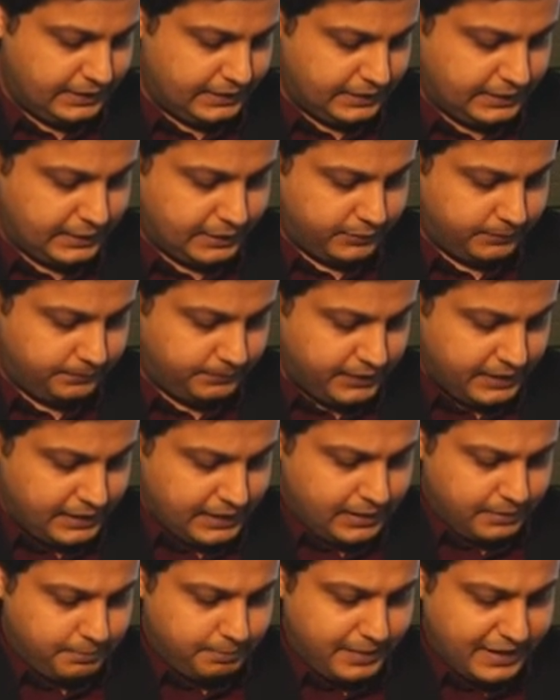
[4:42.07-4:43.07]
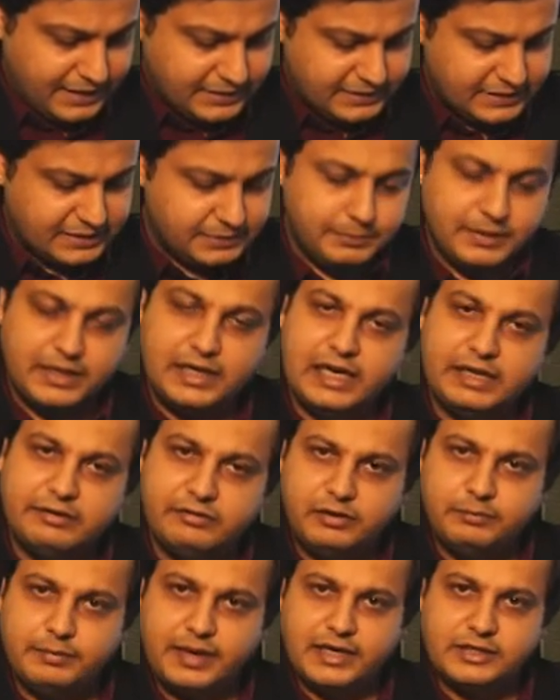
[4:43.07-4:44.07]
Now, Max is a middle
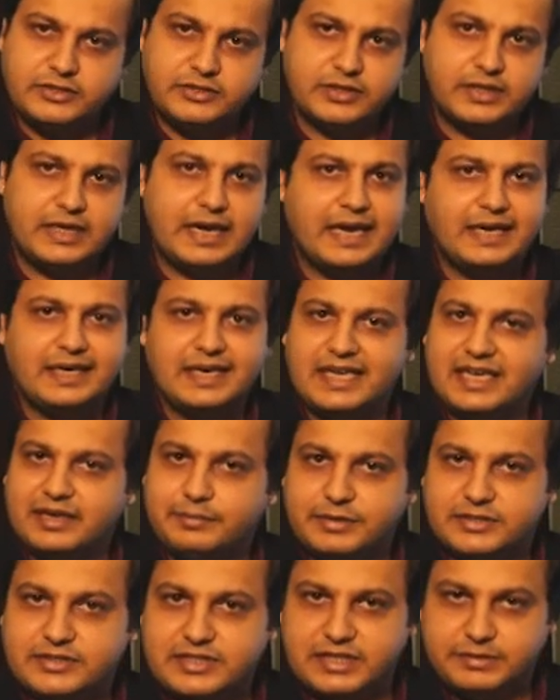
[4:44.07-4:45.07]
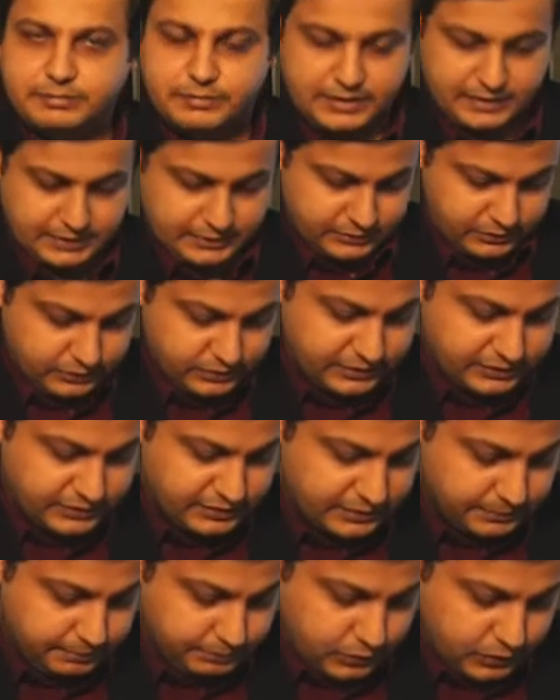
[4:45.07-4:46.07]
level manager at AMS Limited. So, this
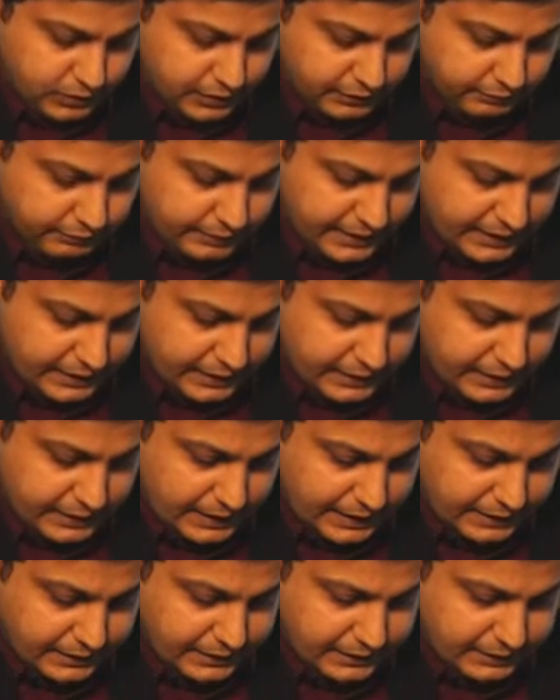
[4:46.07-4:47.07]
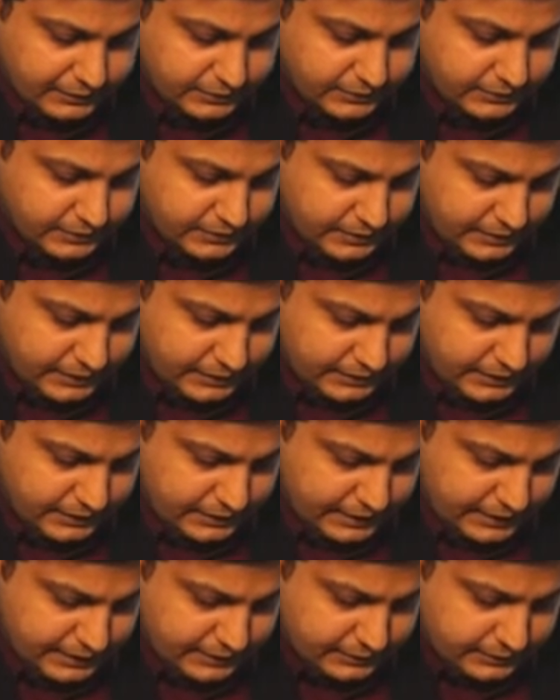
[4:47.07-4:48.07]
is important. We can underline this.
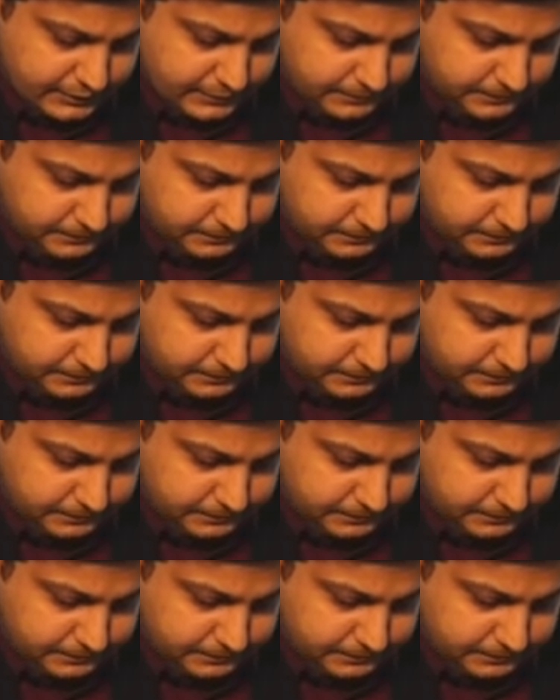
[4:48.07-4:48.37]
Yes.